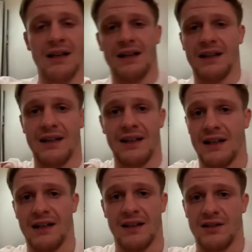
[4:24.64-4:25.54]
And
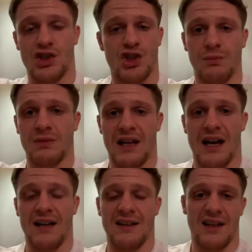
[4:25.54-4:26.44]
I just jumped at
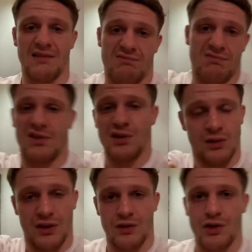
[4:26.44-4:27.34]
that. And then,
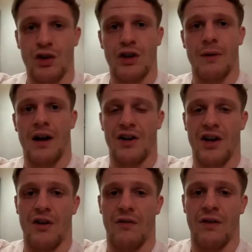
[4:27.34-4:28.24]
you know, here we are
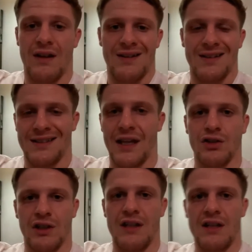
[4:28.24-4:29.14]
now.
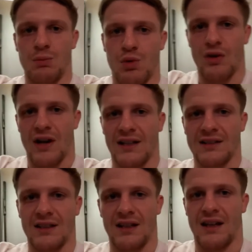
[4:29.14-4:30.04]
Settled into the pro
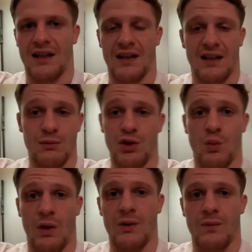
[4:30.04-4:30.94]
ranks and I'm
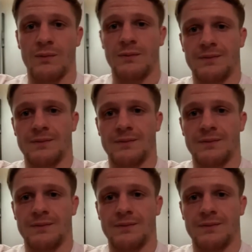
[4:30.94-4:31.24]
doing well.